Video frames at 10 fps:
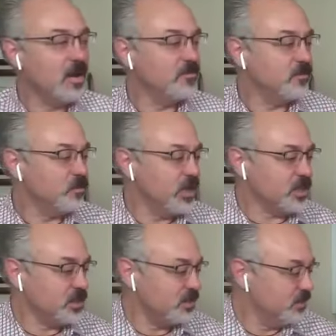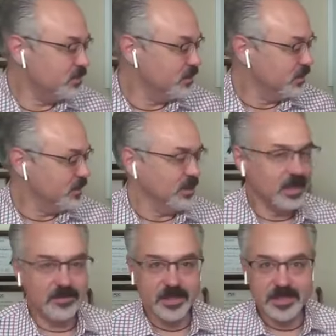Um, Rich
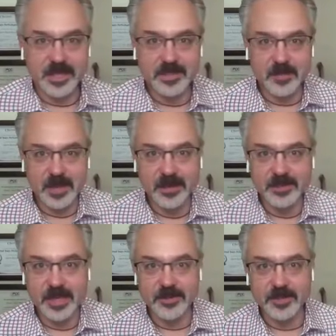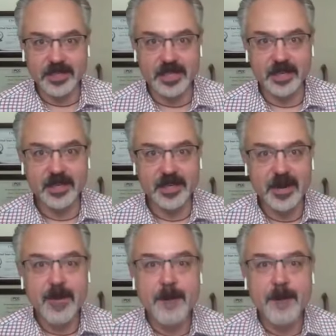Litvin said something else interesting.